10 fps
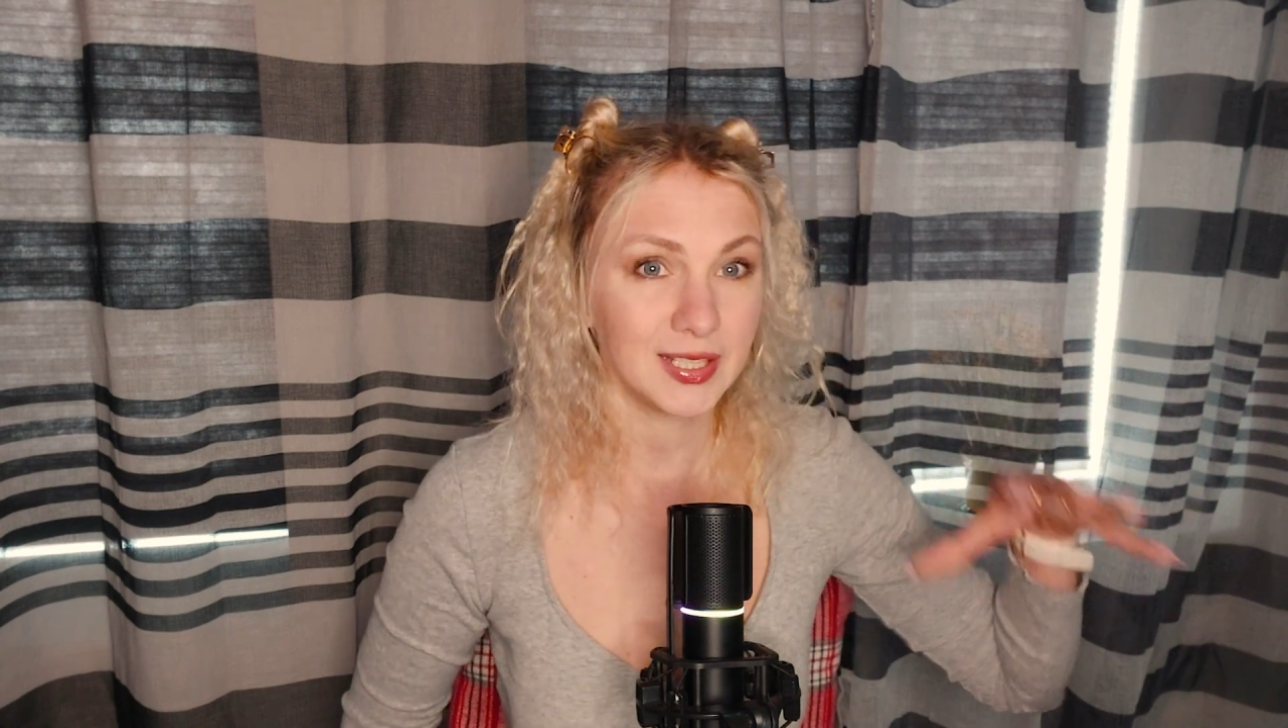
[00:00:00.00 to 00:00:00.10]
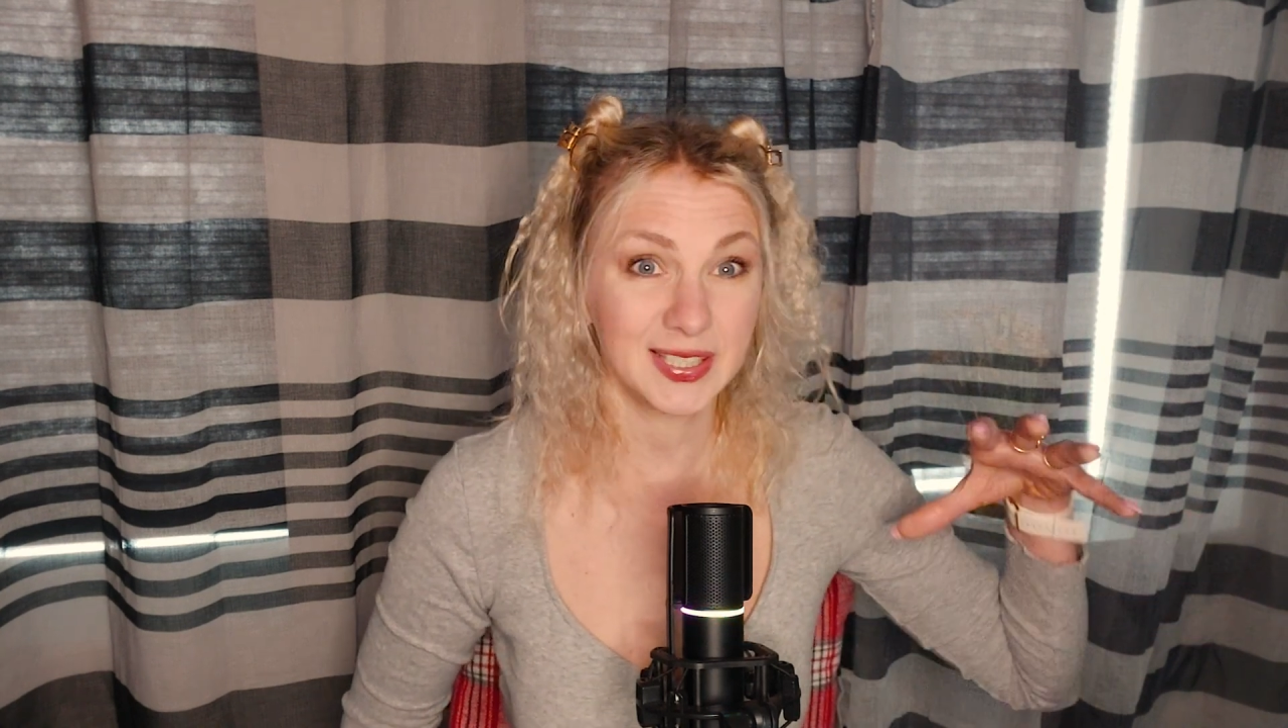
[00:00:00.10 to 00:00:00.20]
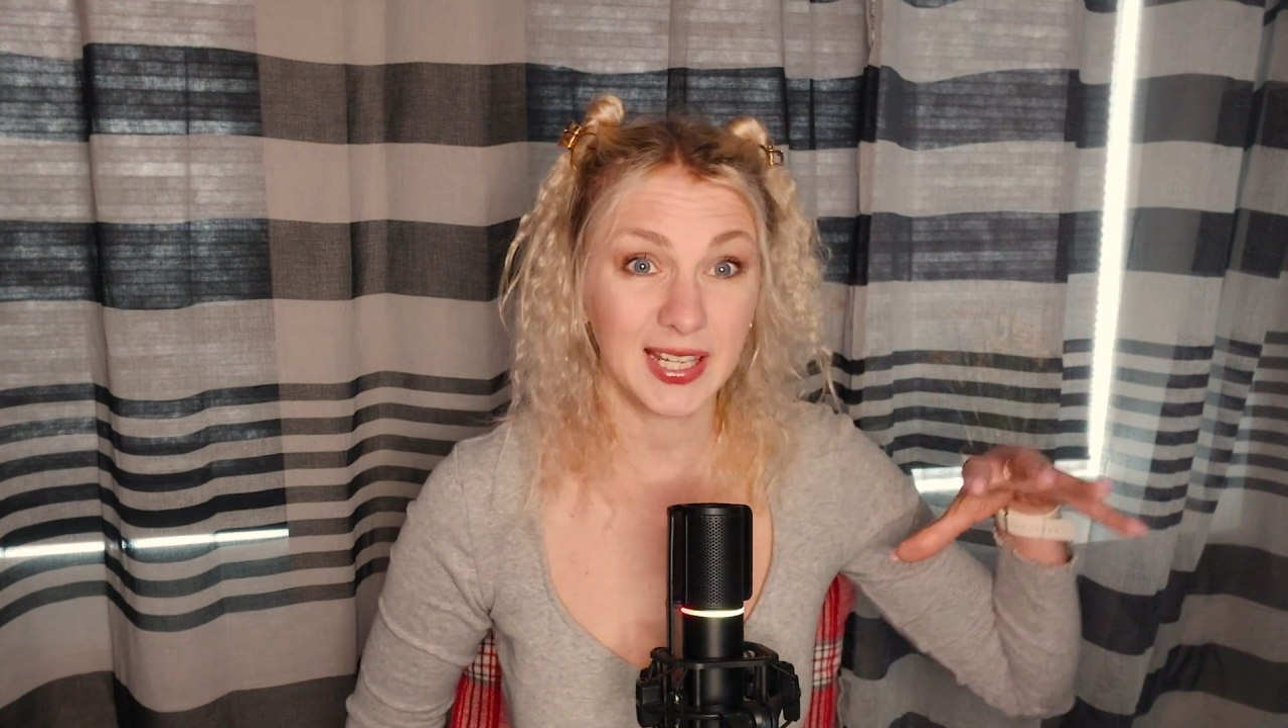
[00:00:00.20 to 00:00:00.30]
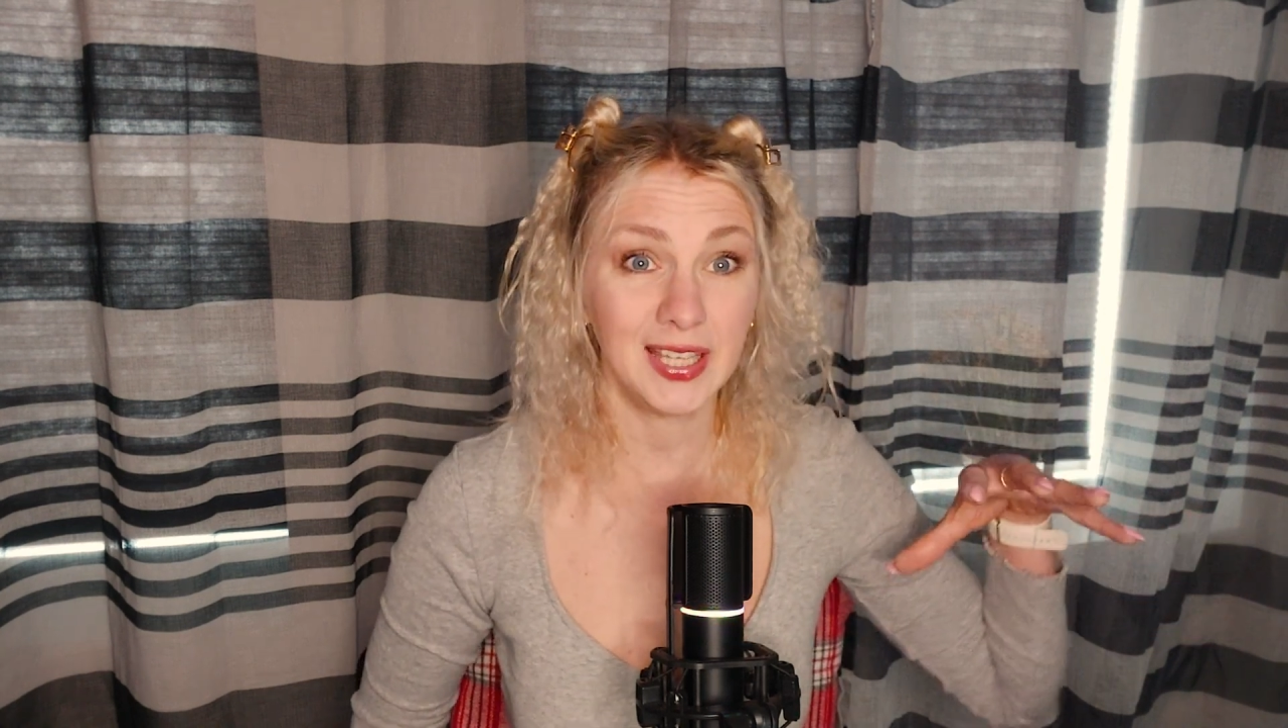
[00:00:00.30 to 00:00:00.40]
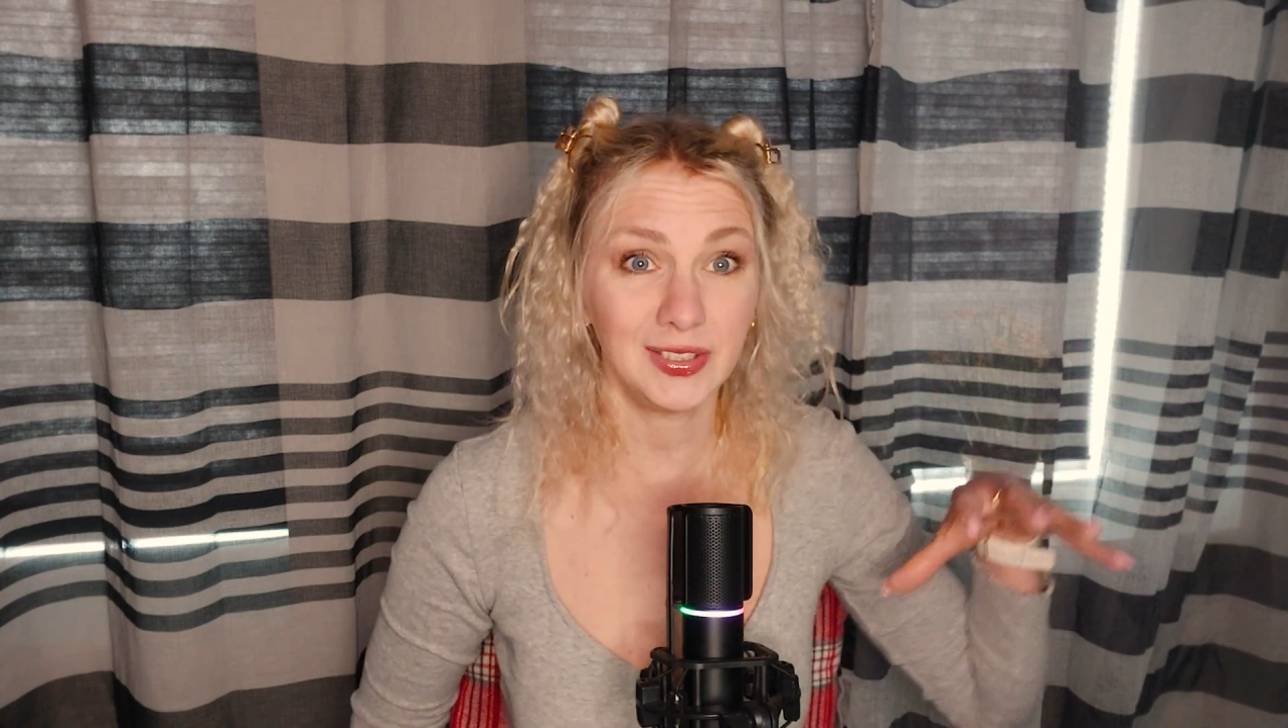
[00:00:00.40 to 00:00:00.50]

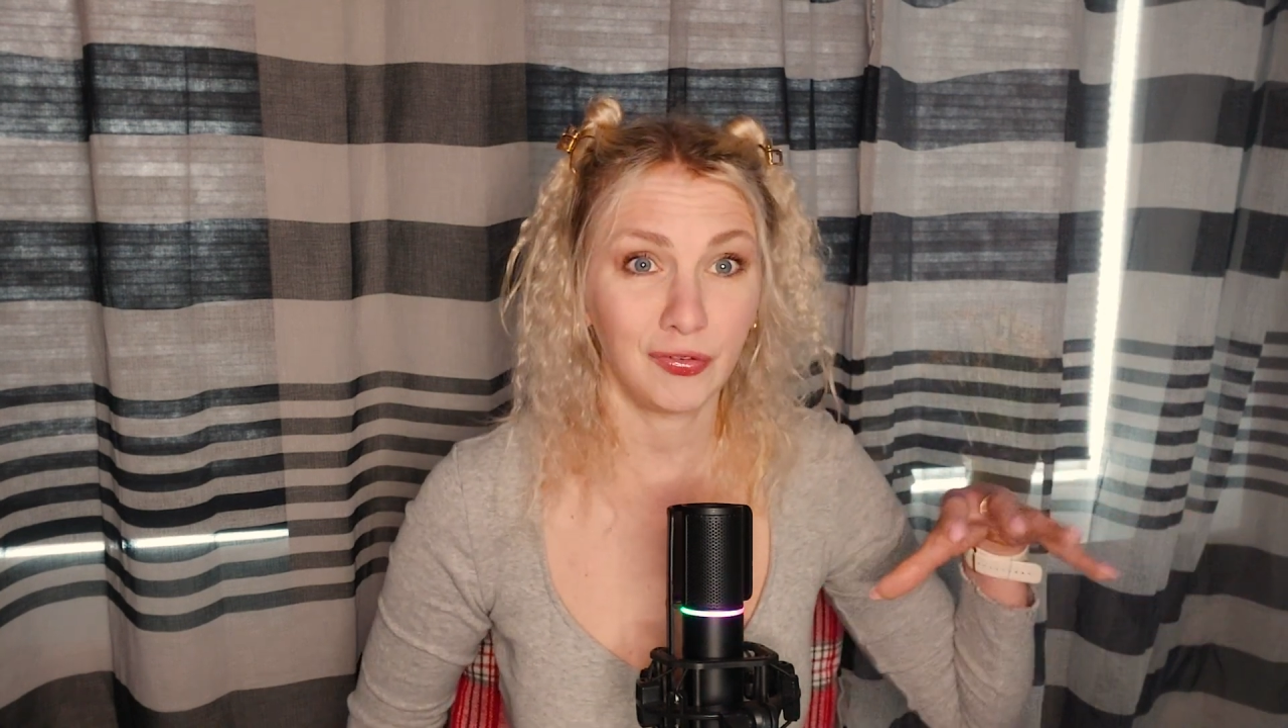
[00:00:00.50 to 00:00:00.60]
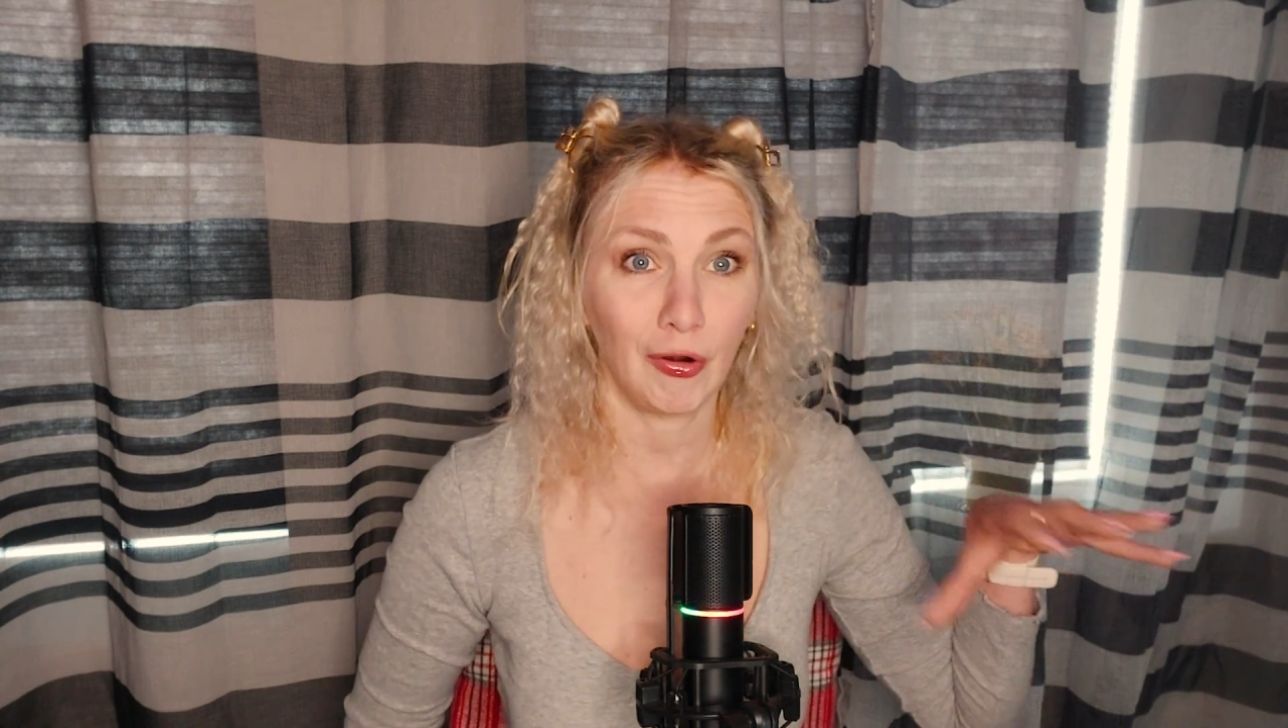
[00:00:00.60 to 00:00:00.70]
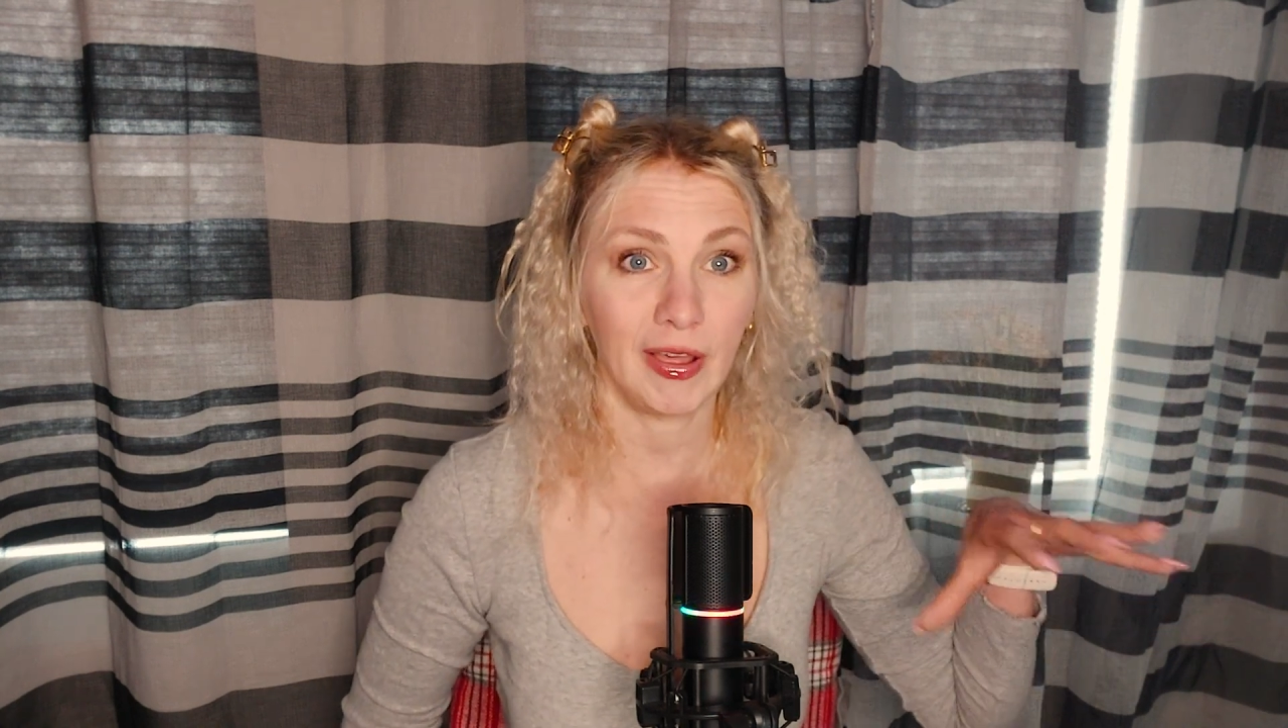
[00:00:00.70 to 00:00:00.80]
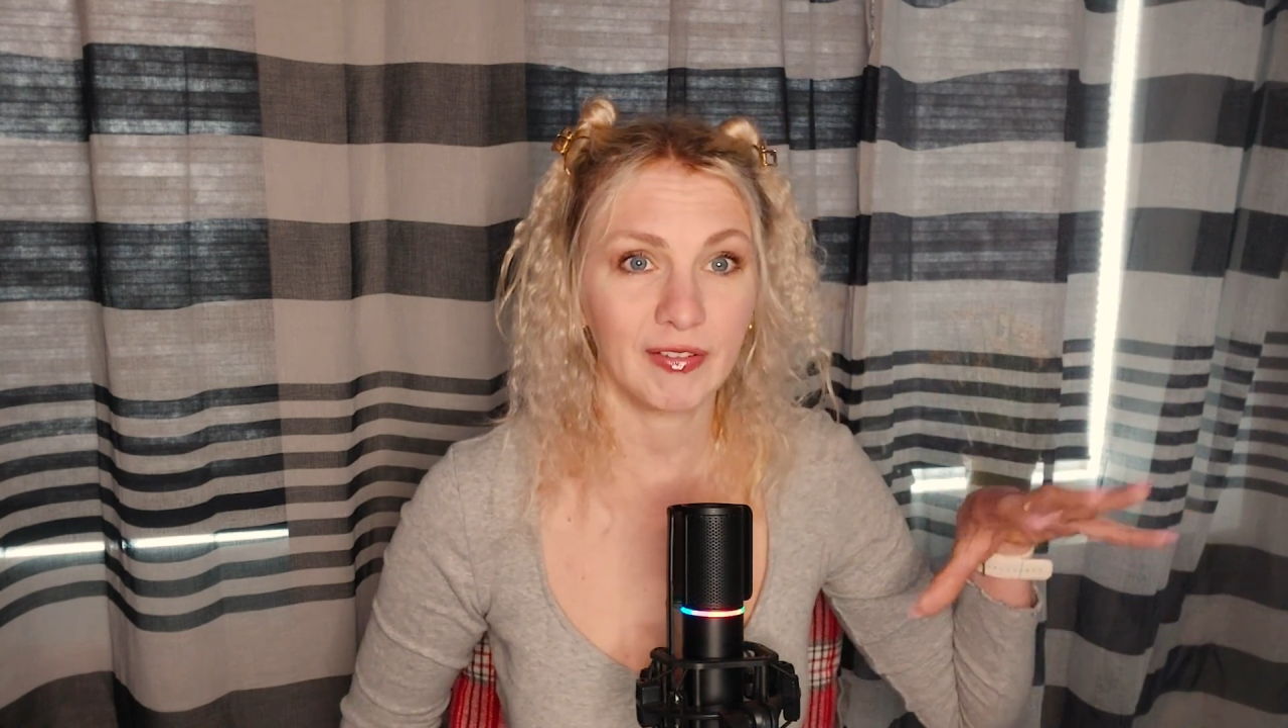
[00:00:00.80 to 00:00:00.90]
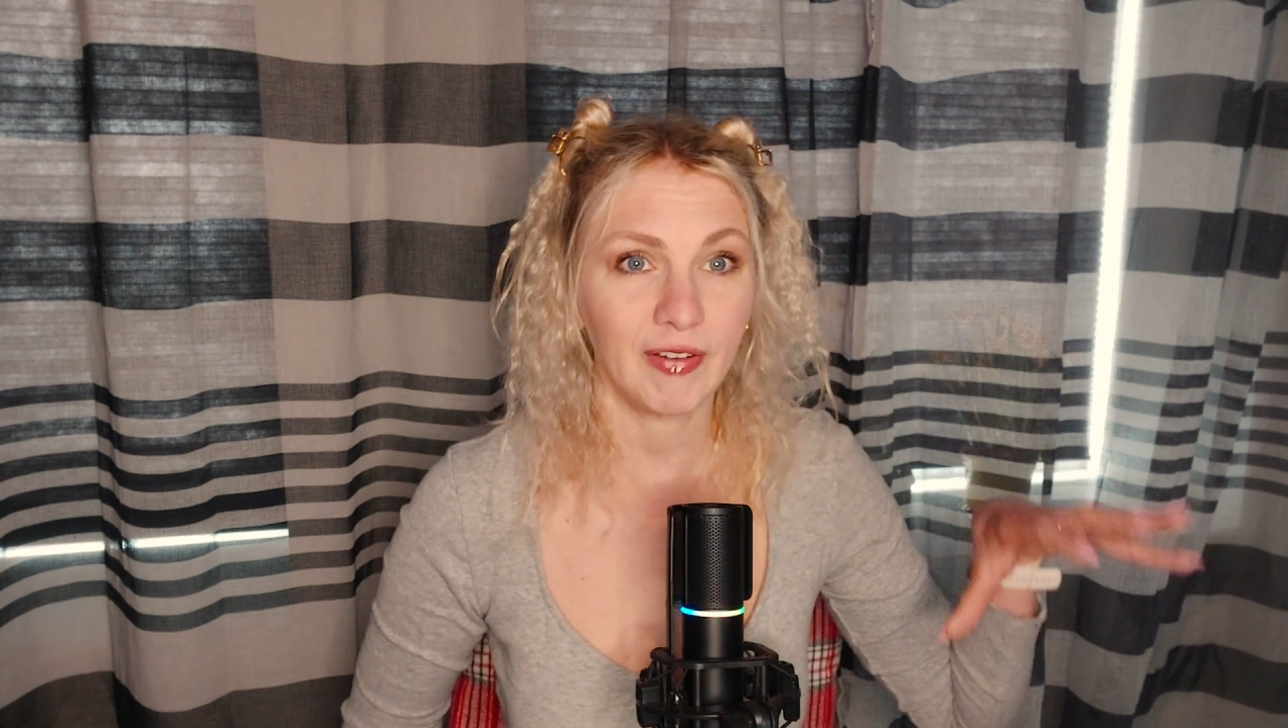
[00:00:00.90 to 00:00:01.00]
state for like